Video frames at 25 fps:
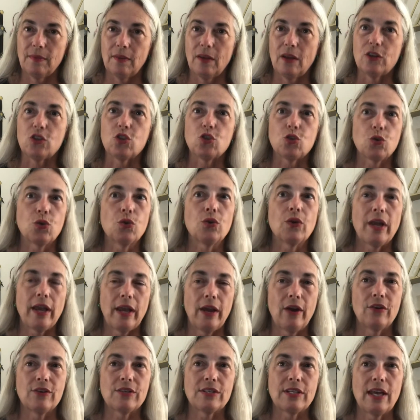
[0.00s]
a true
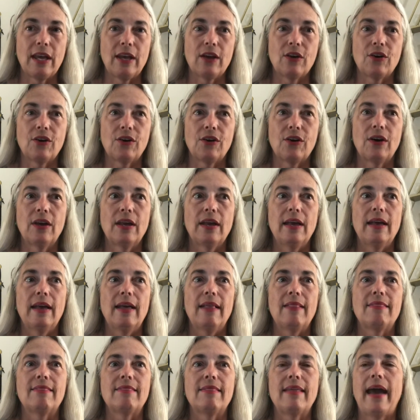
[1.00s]
caretaker
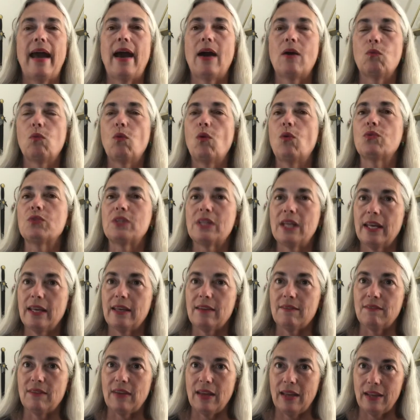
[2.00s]
that won't take
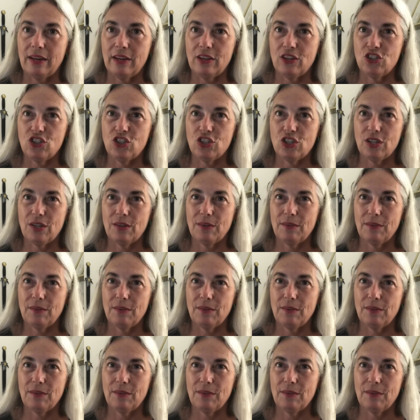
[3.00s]
advantage.